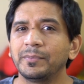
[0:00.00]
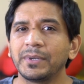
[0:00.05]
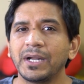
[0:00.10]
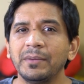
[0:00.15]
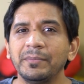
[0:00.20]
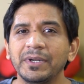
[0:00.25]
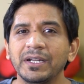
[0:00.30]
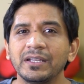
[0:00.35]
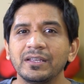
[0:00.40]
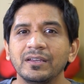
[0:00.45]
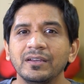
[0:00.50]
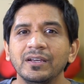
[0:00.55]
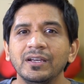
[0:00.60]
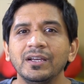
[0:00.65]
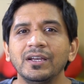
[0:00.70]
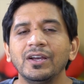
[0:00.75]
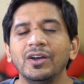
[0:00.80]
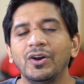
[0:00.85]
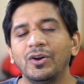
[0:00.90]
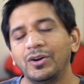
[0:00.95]
primary
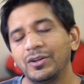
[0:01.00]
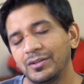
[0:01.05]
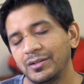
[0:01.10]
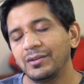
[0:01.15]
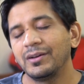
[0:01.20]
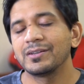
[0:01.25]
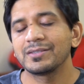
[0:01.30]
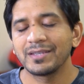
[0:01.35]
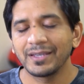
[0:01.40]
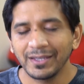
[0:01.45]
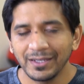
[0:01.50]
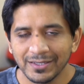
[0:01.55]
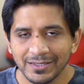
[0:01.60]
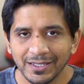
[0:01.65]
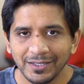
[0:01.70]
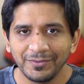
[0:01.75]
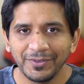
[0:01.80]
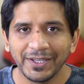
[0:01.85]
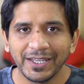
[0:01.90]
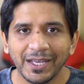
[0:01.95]
or a single
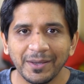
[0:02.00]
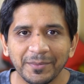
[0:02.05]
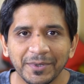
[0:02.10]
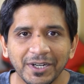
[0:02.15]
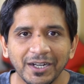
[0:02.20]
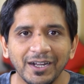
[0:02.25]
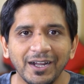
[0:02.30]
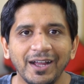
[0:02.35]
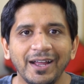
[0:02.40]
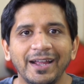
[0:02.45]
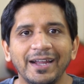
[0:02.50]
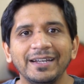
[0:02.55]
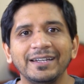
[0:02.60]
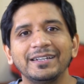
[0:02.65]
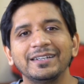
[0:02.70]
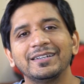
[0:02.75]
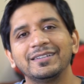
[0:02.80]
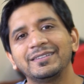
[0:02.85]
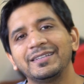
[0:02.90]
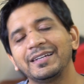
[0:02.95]
selfie camera, and
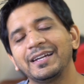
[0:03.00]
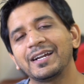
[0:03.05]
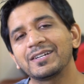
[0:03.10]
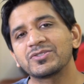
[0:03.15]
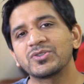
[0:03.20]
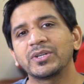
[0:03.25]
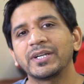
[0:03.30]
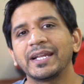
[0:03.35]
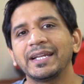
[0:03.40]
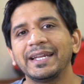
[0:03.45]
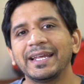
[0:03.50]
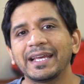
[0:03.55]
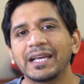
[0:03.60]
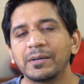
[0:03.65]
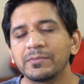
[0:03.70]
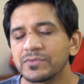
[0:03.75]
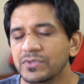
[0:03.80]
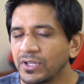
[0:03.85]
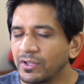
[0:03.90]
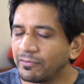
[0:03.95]
the Narzo 10A
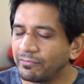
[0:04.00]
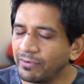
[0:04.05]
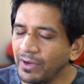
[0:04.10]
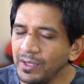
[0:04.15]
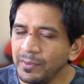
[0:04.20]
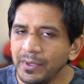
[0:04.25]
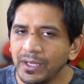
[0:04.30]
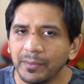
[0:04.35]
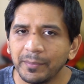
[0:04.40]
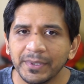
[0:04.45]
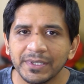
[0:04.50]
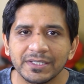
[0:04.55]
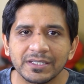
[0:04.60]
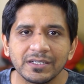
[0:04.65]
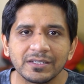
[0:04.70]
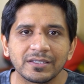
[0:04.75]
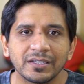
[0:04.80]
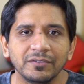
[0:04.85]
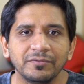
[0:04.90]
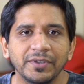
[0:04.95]
comes with a 5 megapixel
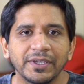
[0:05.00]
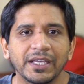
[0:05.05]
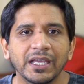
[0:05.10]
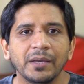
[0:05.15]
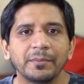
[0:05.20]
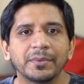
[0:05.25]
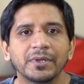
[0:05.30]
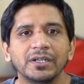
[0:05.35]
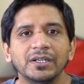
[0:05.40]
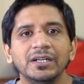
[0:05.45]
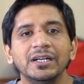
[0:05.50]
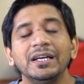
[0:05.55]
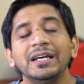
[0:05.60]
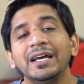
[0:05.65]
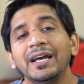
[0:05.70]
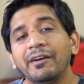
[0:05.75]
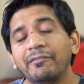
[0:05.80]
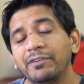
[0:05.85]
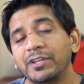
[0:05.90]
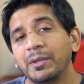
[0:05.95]
selfie camera.
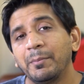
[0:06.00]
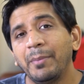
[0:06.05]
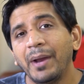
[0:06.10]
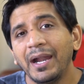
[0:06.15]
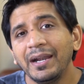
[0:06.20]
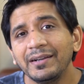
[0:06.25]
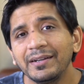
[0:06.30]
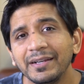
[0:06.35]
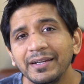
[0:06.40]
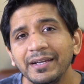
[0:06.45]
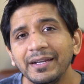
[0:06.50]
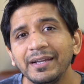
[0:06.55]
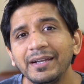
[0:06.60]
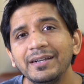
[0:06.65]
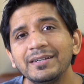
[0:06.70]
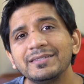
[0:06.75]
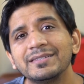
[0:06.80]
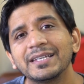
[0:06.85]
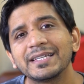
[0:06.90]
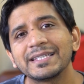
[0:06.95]
With the battery,
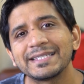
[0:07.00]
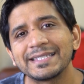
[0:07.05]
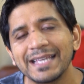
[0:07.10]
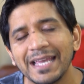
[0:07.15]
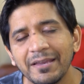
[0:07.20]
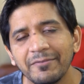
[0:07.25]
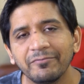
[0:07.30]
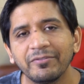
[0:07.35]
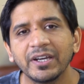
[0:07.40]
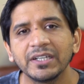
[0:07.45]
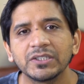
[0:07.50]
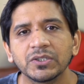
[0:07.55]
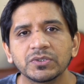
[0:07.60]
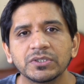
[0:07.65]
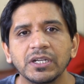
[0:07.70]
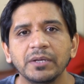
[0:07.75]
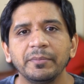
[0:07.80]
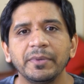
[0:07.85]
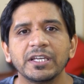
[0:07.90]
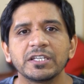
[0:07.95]
it's the same 5000
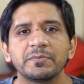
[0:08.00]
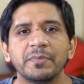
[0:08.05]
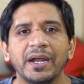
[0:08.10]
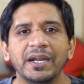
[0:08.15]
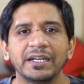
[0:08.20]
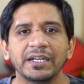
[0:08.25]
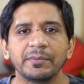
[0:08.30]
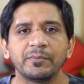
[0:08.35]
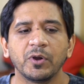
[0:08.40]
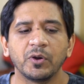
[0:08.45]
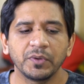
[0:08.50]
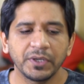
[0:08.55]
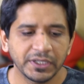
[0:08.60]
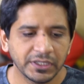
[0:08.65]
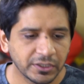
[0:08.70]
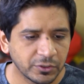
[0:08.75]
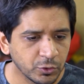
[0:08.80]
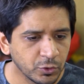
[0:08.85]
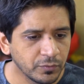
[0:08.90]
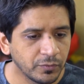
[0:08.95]
mAh battery powering the
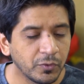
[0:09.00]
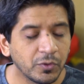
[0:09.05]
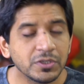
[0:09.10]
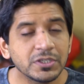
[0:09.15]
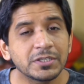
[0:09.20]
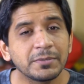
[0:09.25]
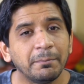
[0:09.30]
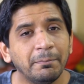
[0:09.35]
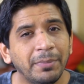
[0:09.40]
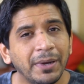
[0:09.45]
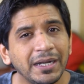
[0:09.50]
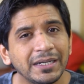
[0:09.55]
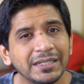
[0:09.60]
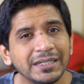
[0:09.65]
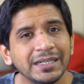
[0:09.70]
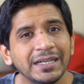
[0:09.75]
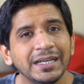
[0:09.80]
two phones, but